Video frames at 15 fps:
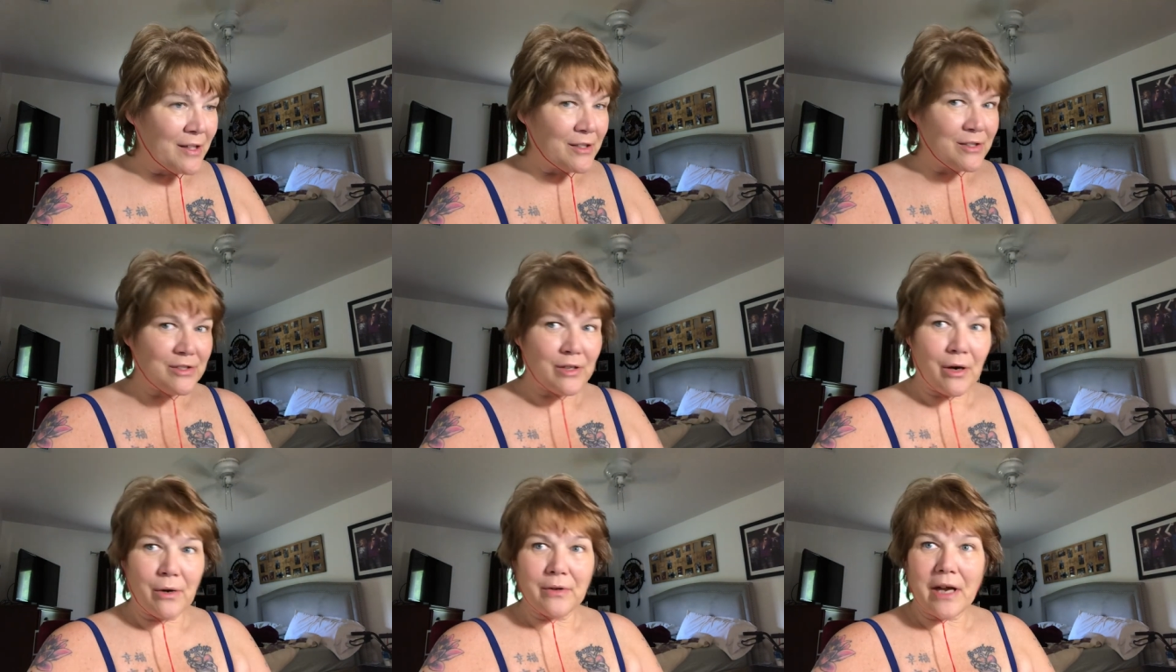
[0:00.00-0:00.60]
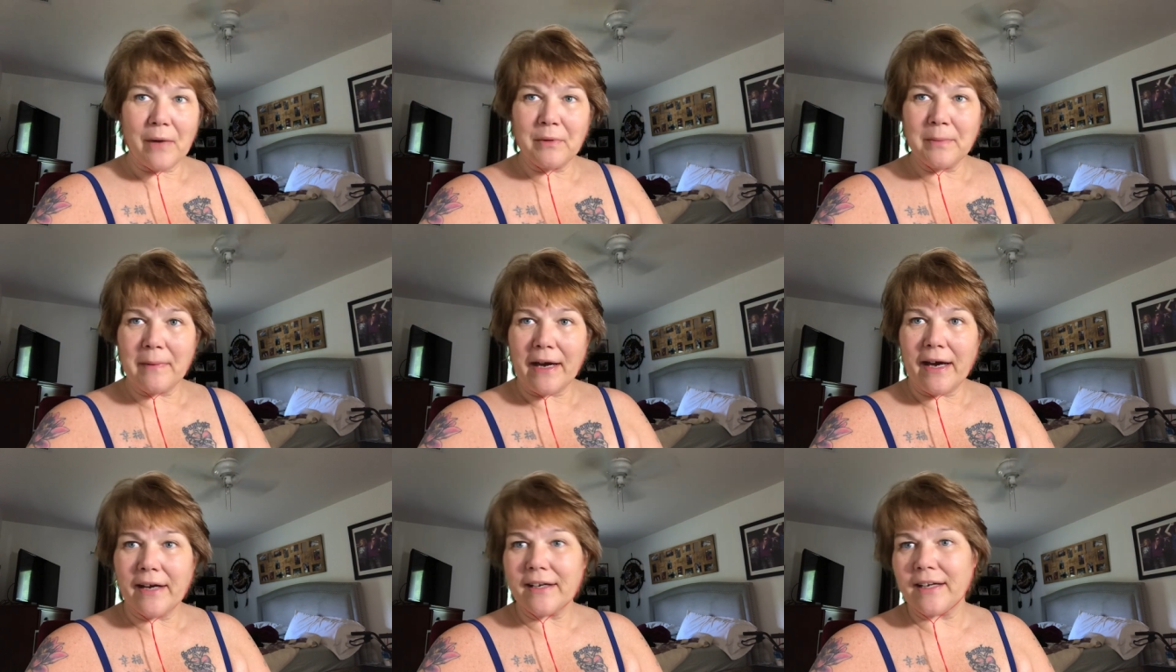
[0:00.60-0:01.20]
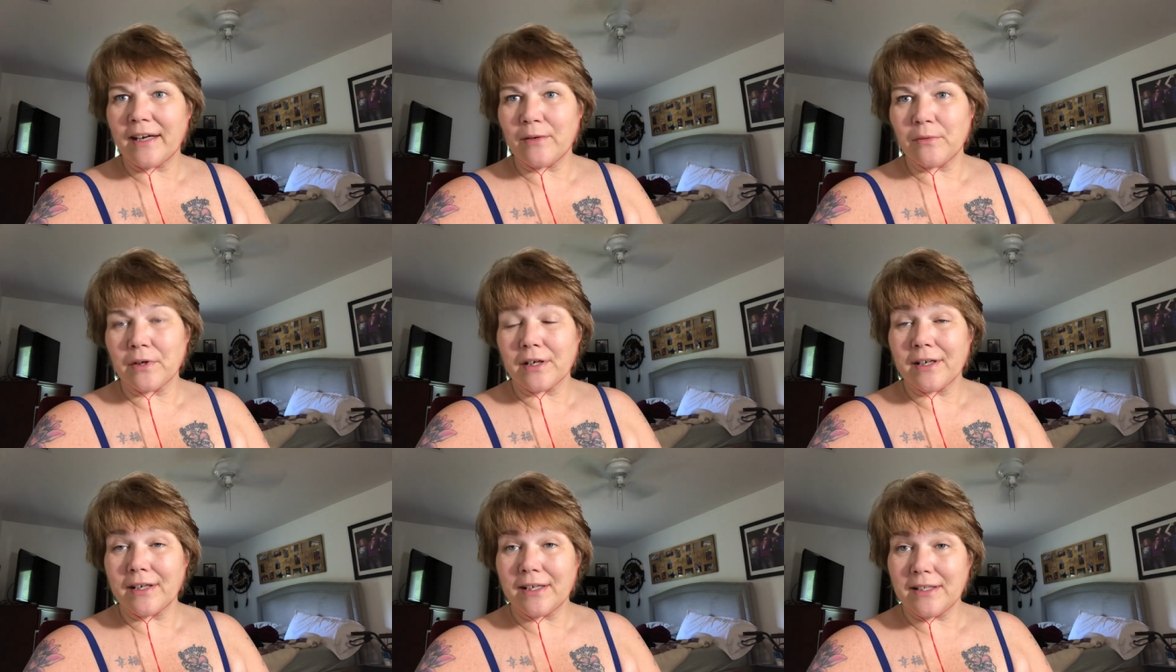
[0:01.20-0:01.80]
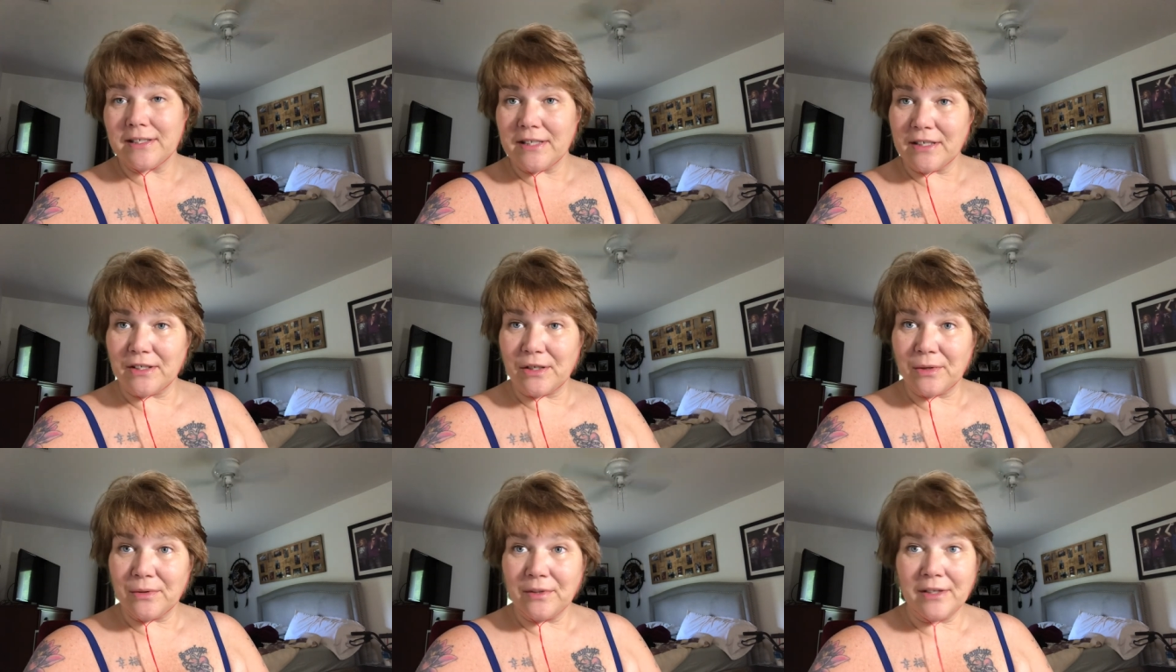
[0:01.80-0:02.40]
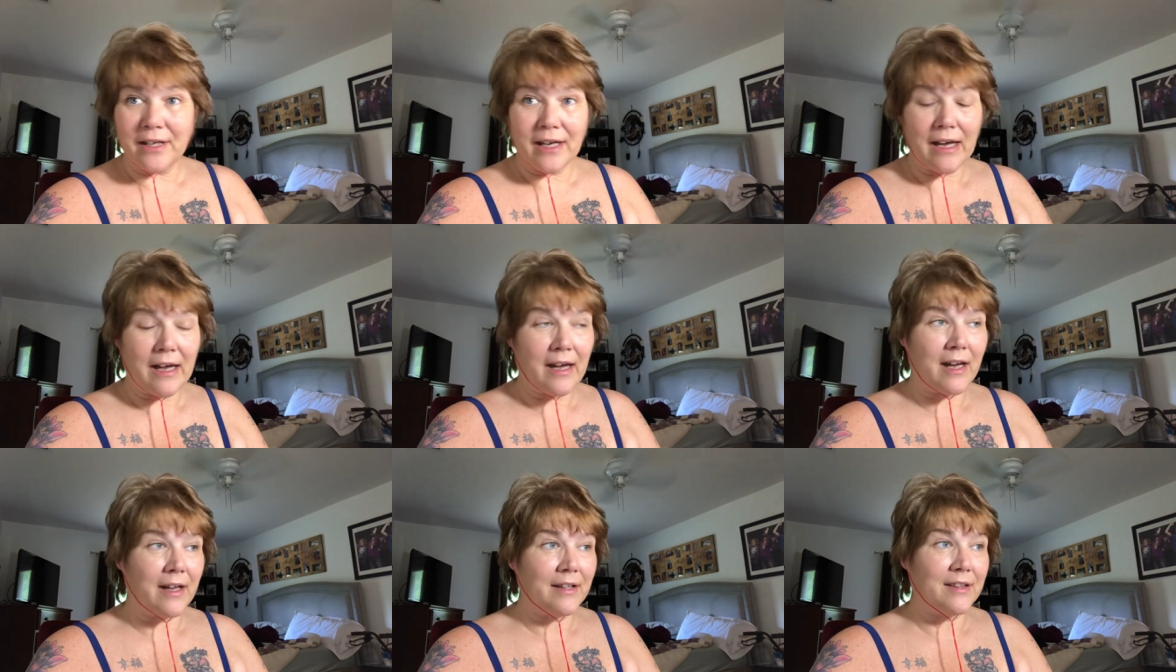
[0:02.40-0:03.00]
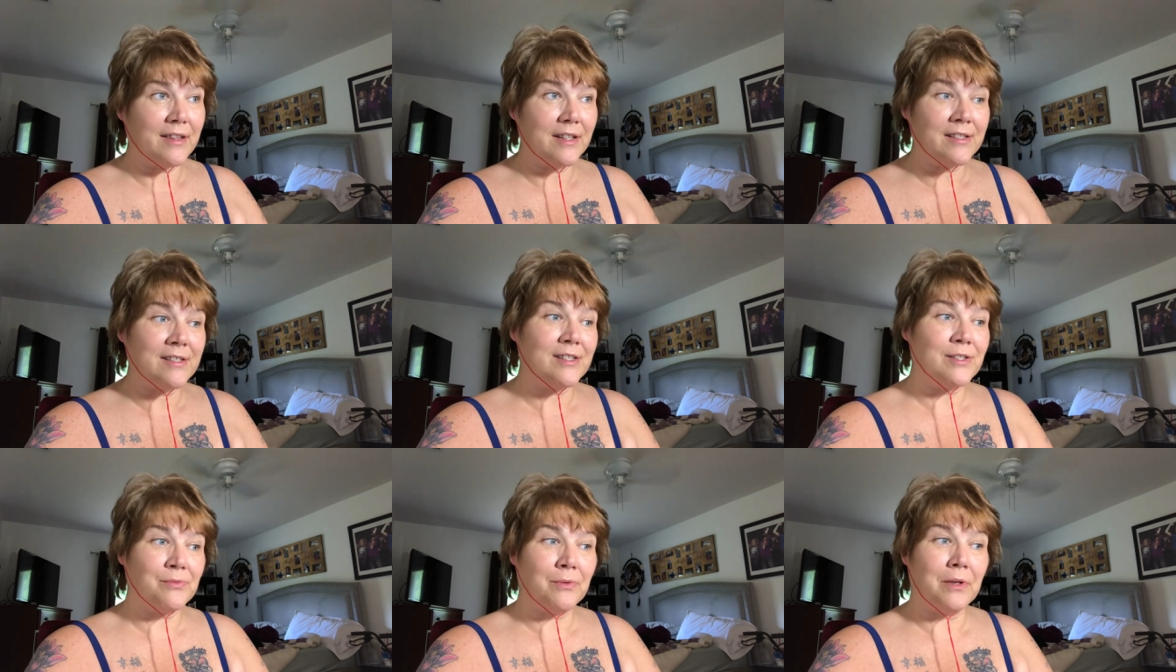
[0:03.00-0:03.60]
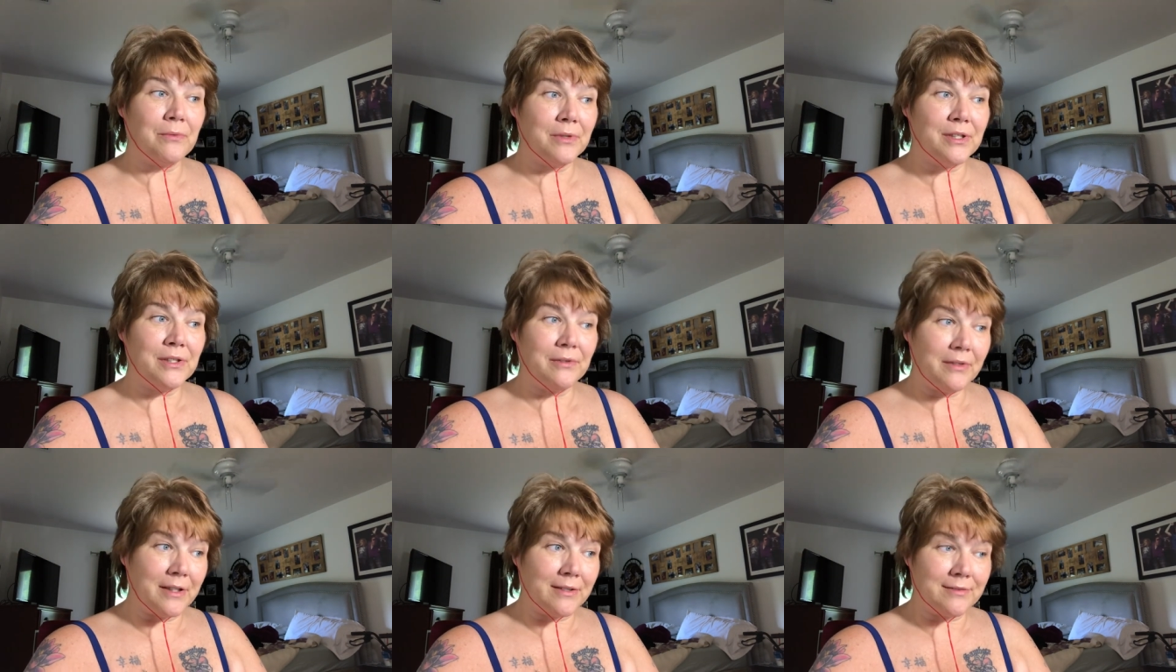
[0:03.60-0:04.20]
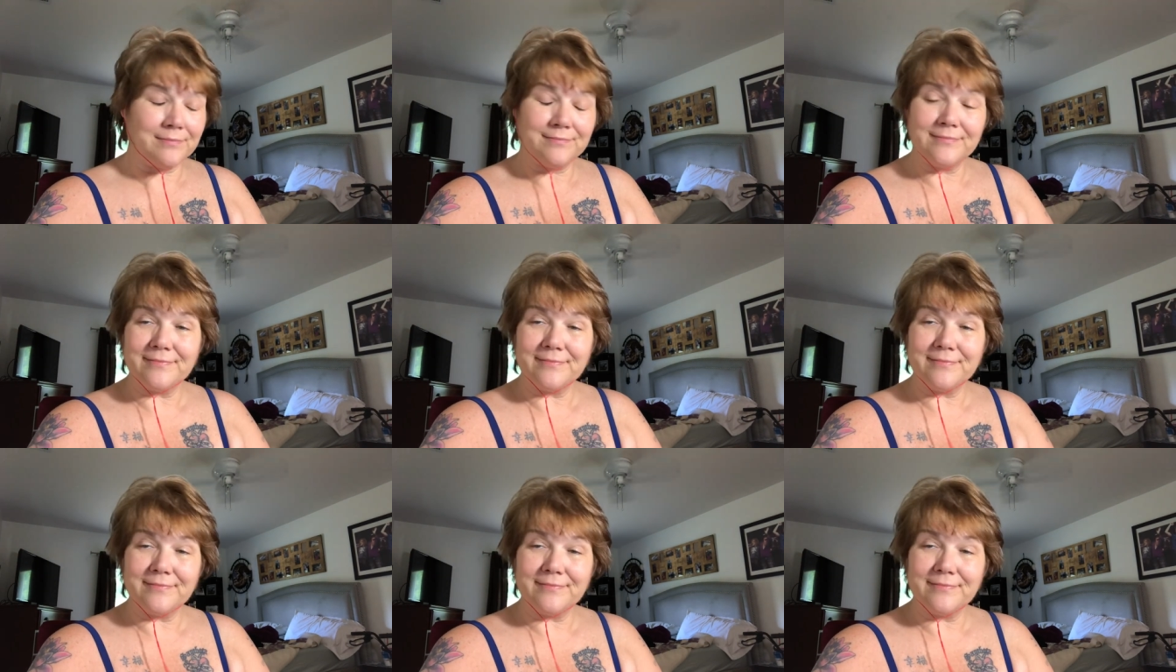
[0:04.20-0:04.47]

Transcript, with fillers: So now we're back and we're going to continue. And this is what we're doing.